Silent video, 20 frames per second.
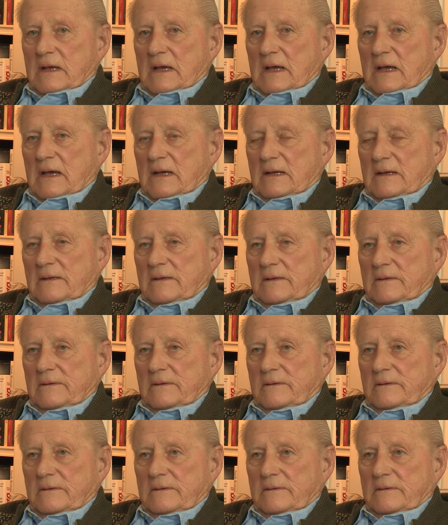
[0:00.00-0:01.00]
Uh,
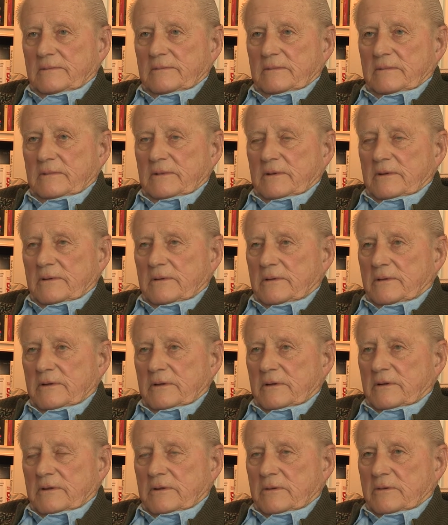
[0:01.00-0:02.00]

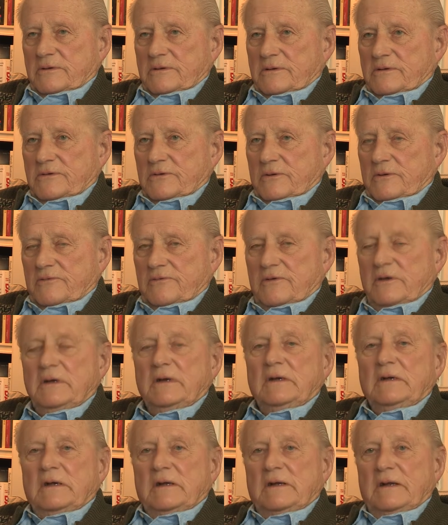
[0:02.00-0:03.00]
there was a sort of
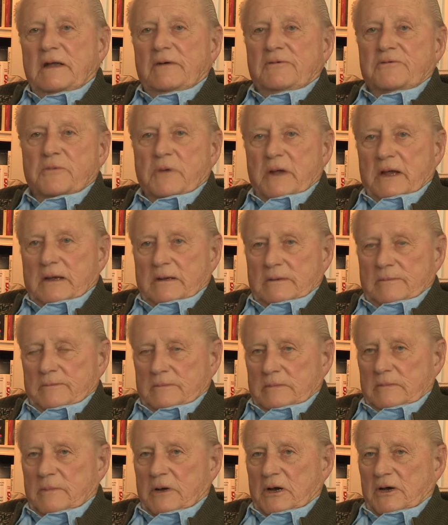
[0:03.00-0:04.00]
left-wing
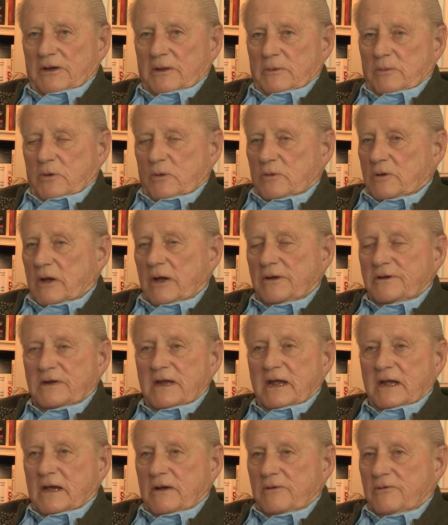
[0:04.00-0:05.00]
party who were going to
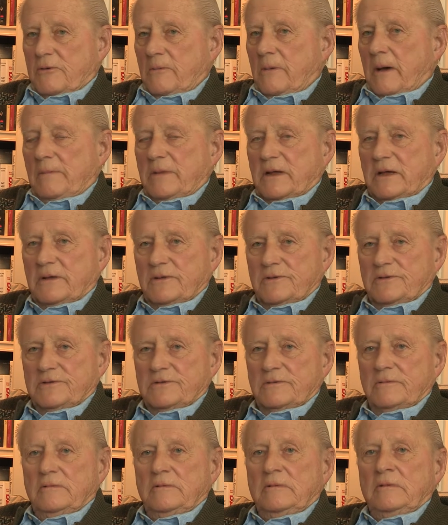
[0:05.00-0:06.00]
take over Republicans,